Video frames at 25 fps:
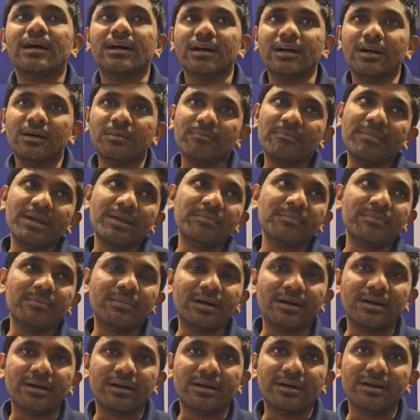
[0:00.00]

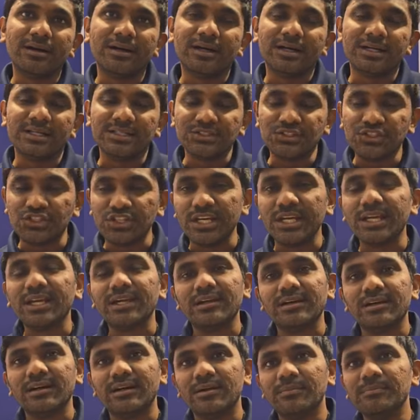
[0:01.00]
Ma'am,
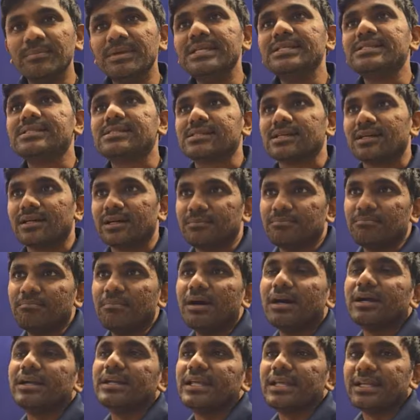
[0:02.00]
J means a
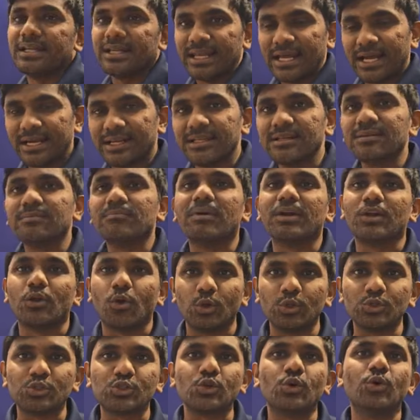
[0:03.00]
bird in Latin, but
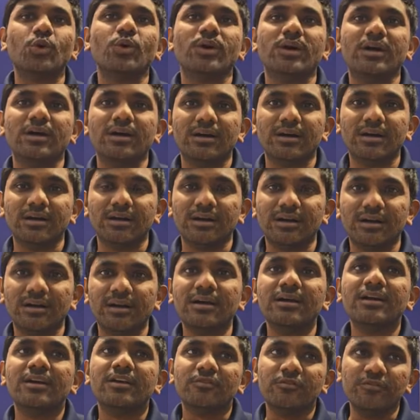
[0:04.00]
also
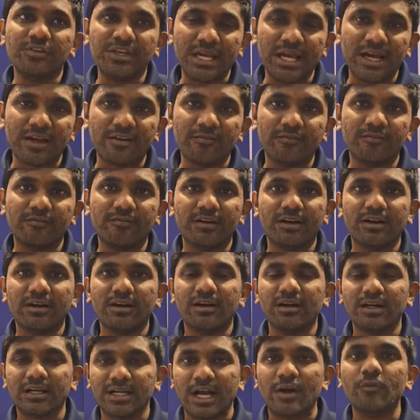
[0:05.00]
we have
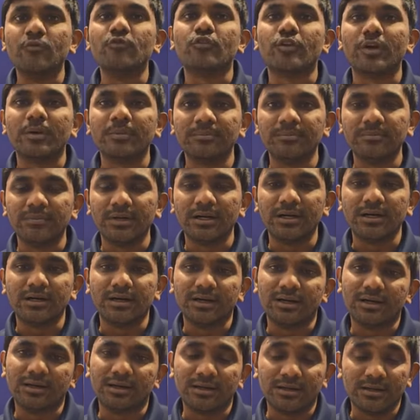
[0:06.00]
come from
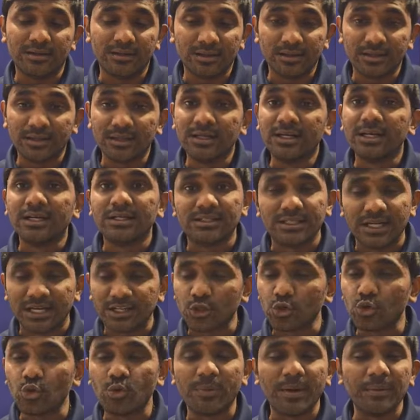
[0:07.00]

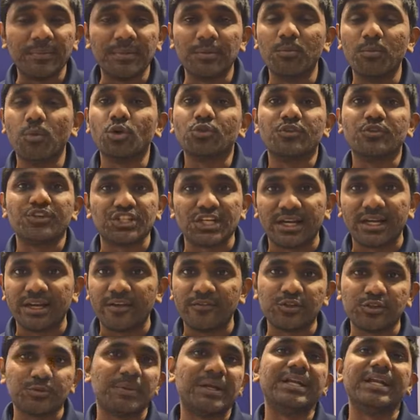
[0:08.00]
Tata Group. I mean, both Vishal and I
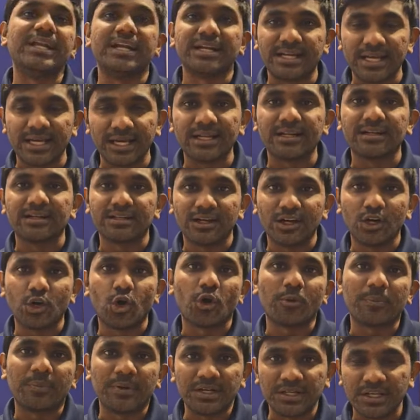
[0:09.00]
have spent entire
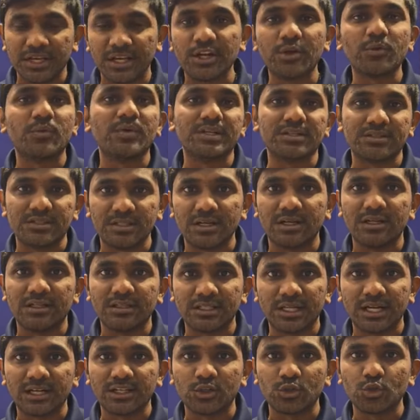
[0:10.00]
corporate career with
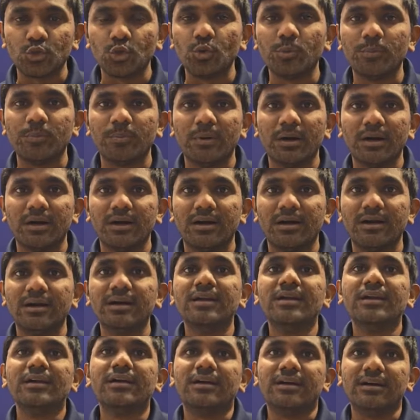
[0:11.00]
Tata Group.
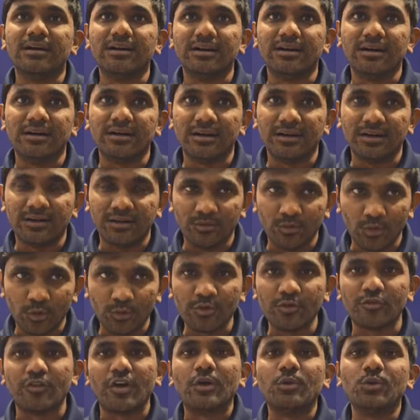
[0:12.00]
One
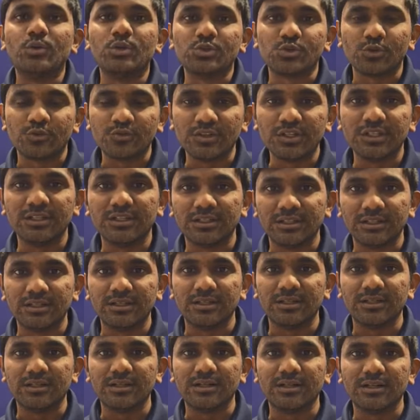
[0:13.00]
of the founders of
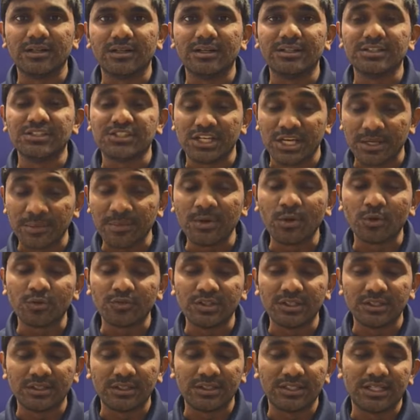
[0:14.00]
the chairman
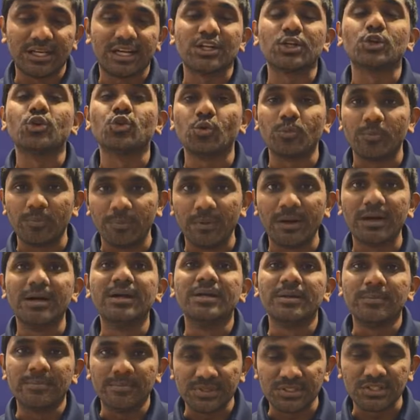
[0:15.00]
of the Tata Group,
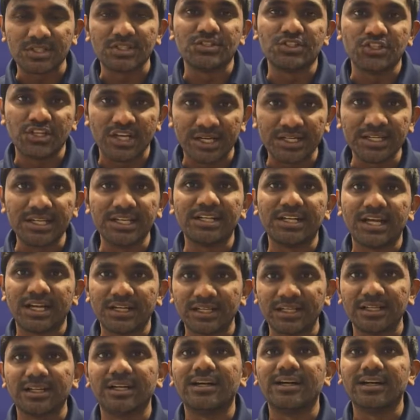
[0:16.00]
Mr. J.R.D.
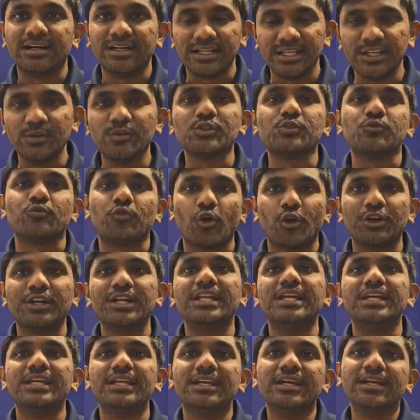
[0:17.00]
Tata, he was
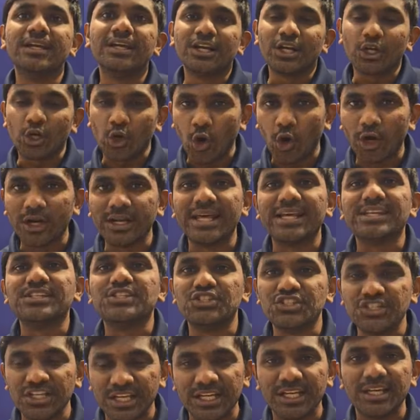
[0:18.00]
fondly called
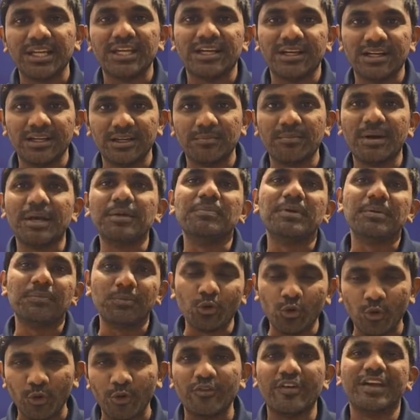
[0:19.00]
as J by
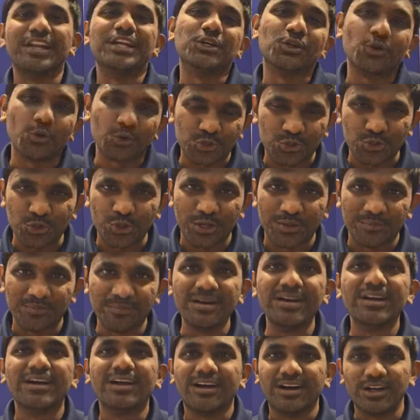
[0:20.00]
people who were very close to him.
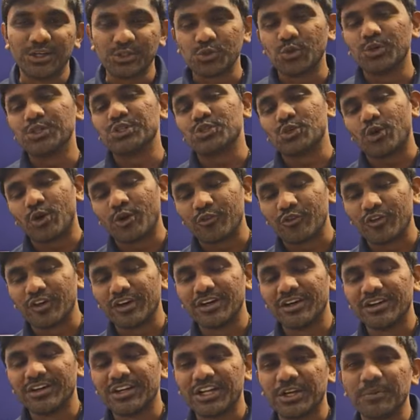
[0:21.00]
So it's sort of
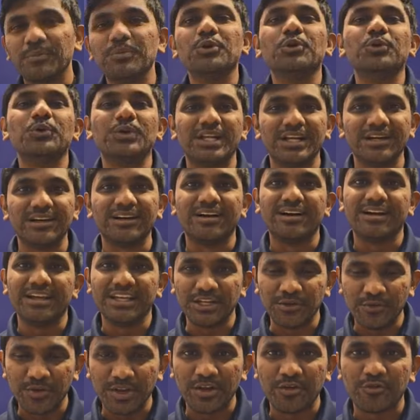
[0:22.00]
a tribute
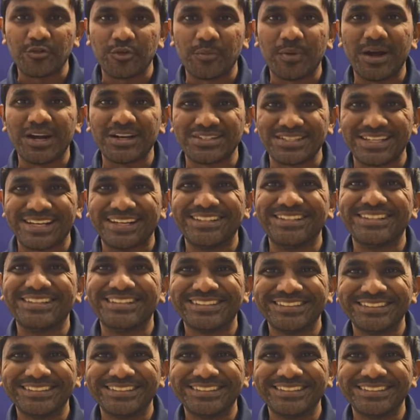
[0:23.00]
in a way from our side.